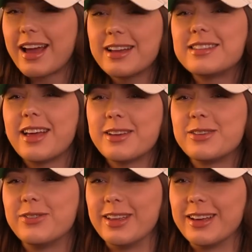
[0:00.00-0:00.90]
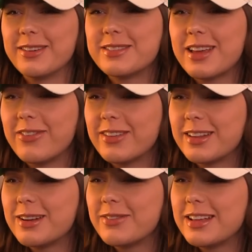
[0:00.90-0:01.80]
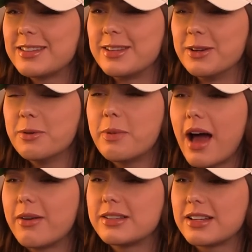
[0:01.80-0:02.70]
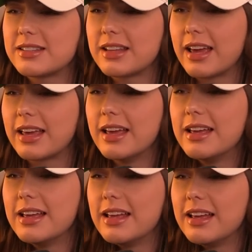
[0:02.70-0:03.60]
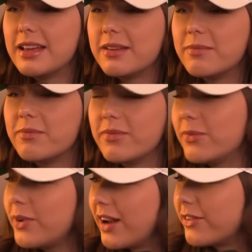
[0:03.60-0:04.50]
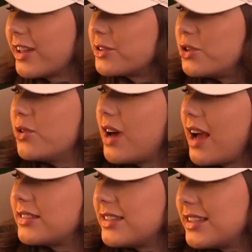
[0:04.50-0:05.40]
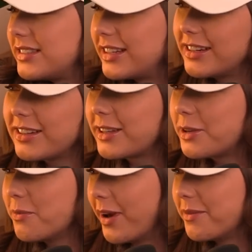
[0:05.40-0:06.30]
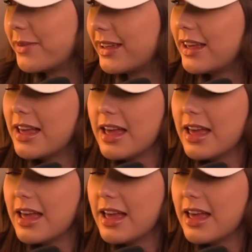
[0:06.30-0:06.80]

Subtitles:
could tell he was feeling himself a little bit, too, but I was just whatever, 2 cocktails at dinner, you might be.